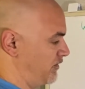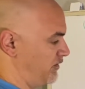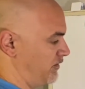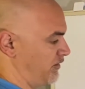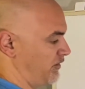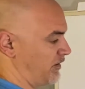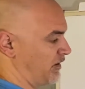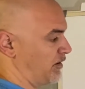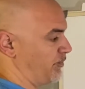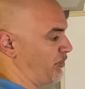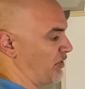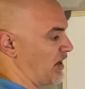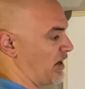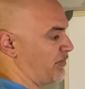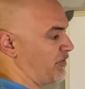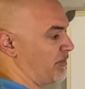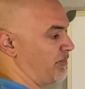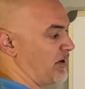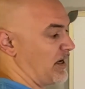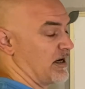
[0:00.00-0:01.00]
you're gonna plop
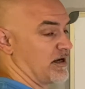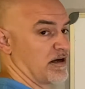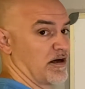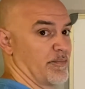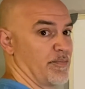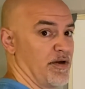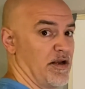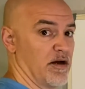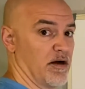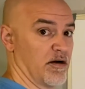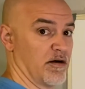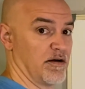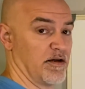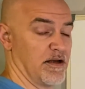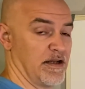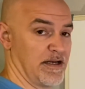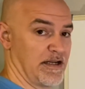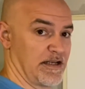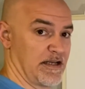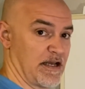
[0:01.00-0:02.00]
it back up here.
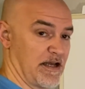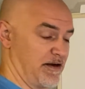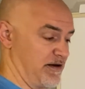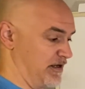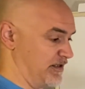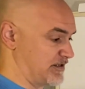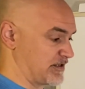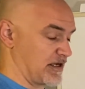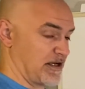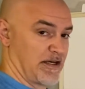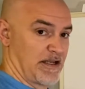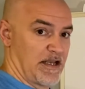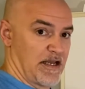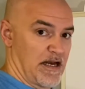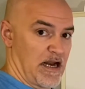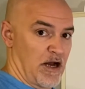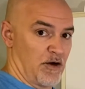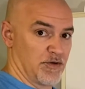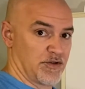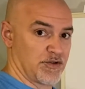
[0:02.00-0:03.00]
And again, it's gonna get
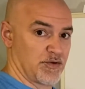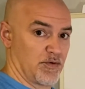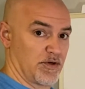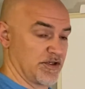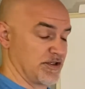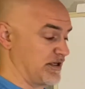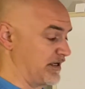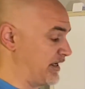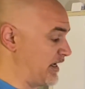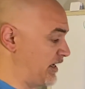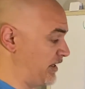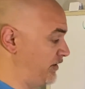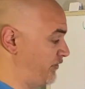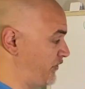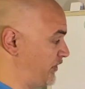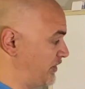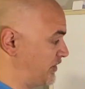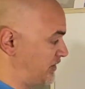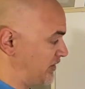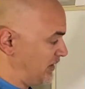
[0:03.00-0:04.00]
outsourced. Again, if
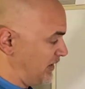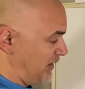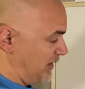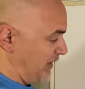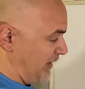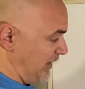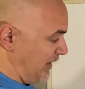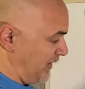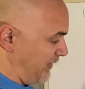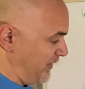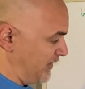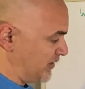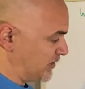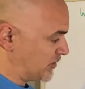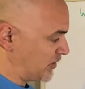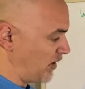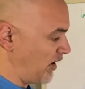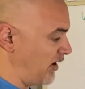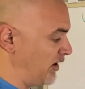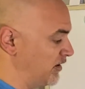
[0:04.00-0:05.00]
it's in this
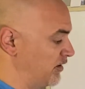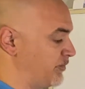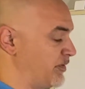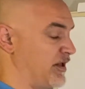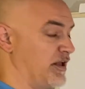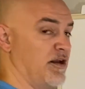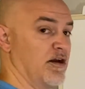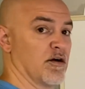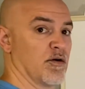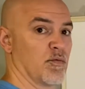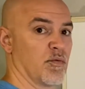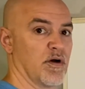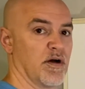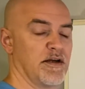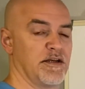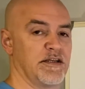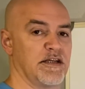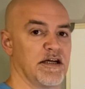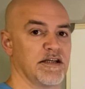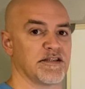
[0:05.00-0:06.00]
column here where
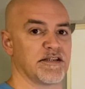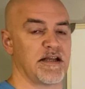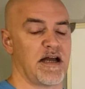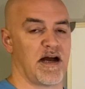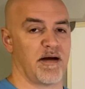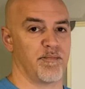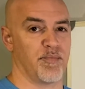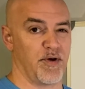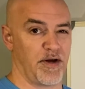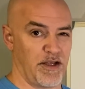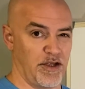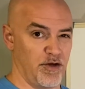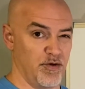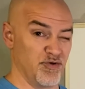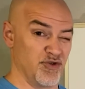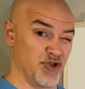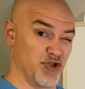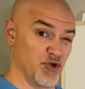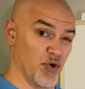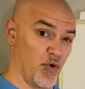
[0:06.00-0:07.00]
it does not bring you
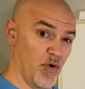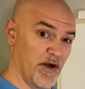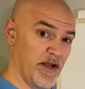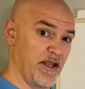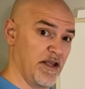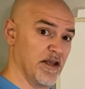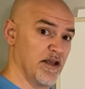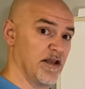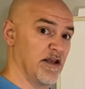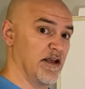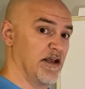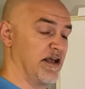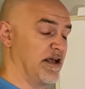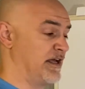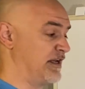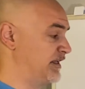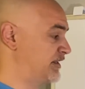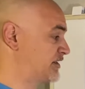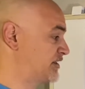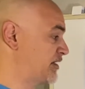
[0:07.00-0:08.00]
joy,
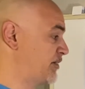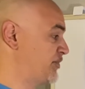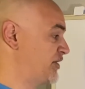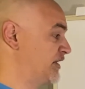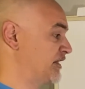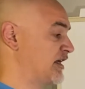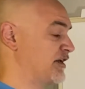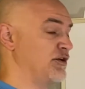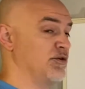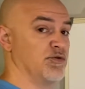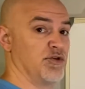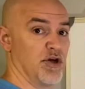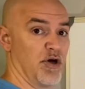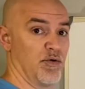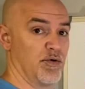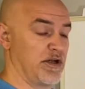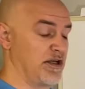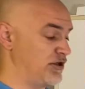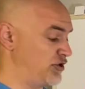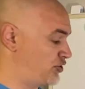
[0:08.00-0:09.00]
and it's something that you
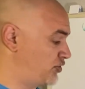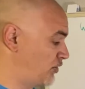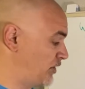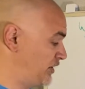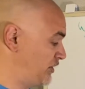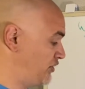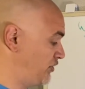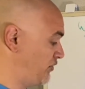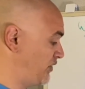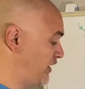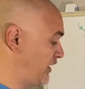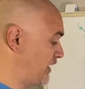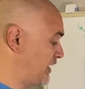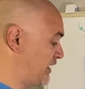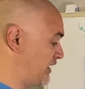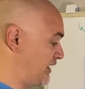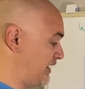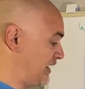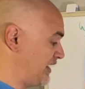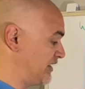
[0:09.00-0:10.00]
don't enjoy doing,
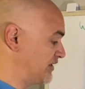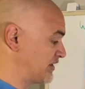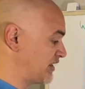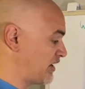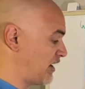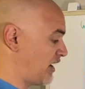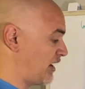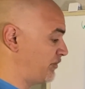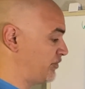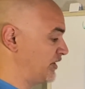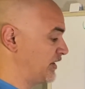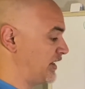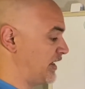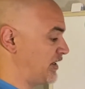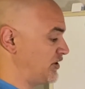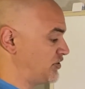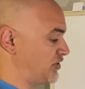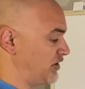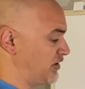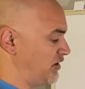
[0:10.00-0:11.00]
and it is an
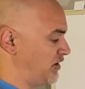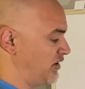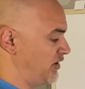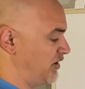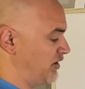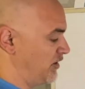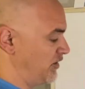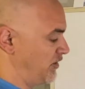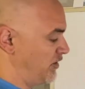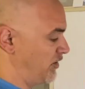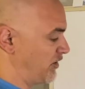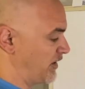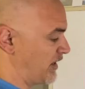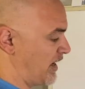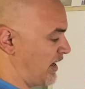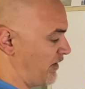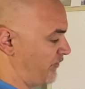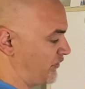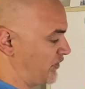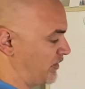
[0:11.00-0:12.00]
obligation, you're gonna
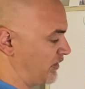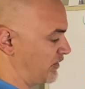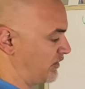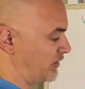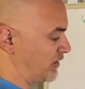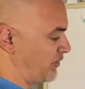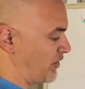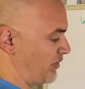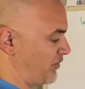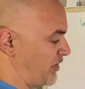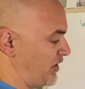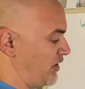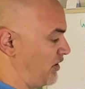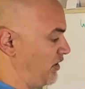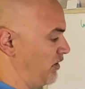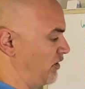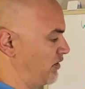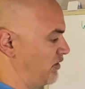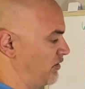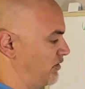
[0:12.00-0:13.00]
have to come up
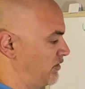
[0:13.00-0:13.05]
here